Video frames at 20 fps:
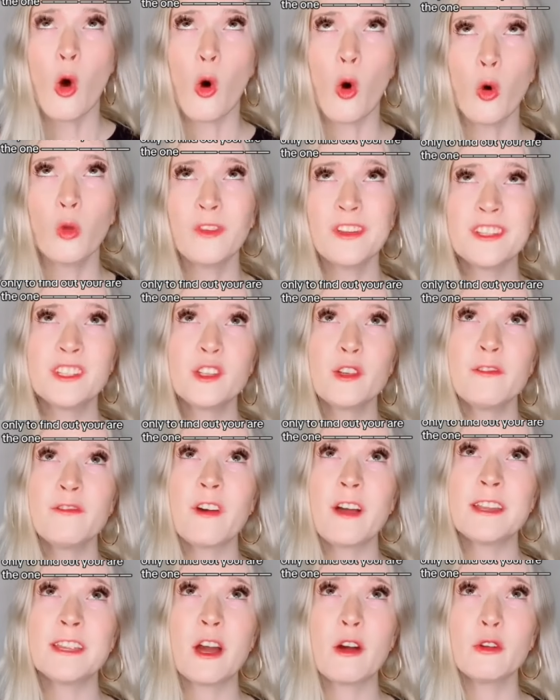only to
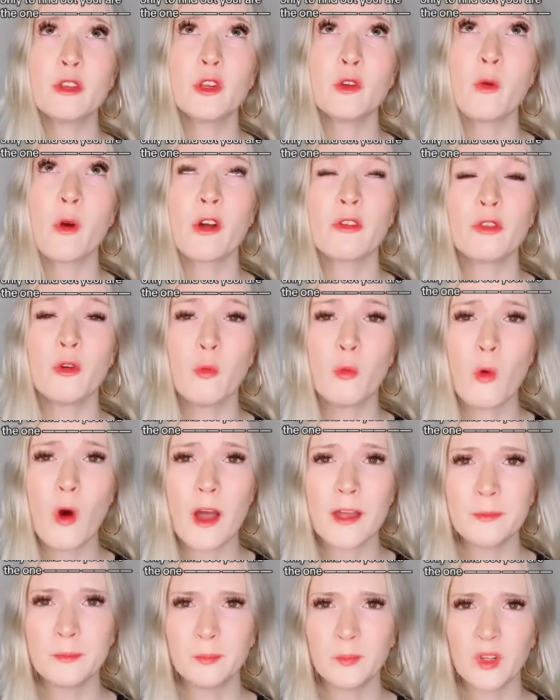find out you are the one